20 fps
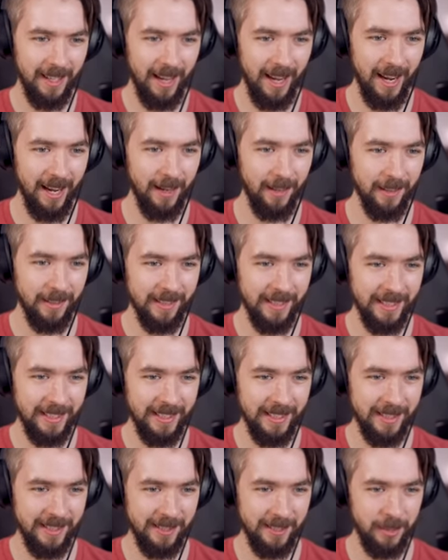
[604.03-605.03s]
I don't
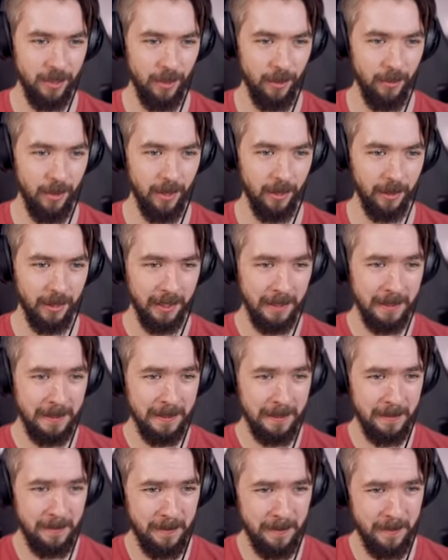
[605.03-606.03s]
think this is gonna work.
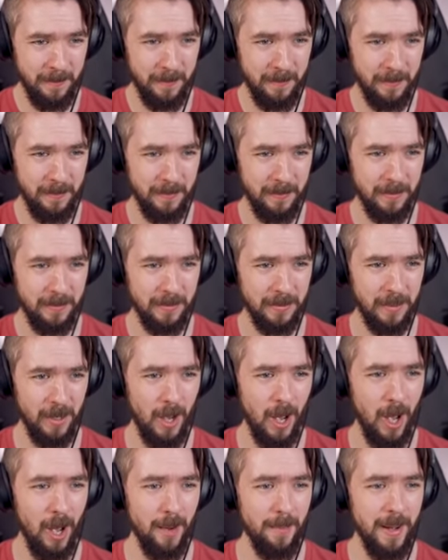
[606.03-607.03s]

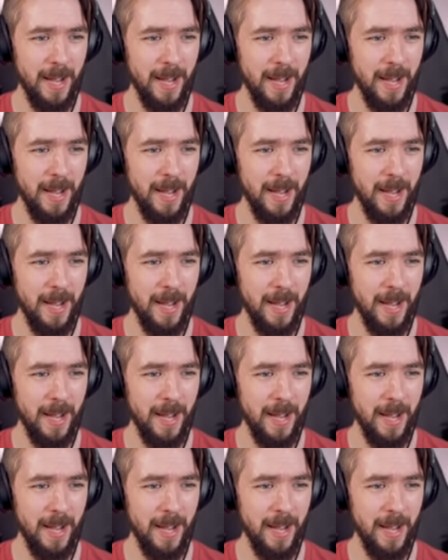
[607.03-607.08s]
Oh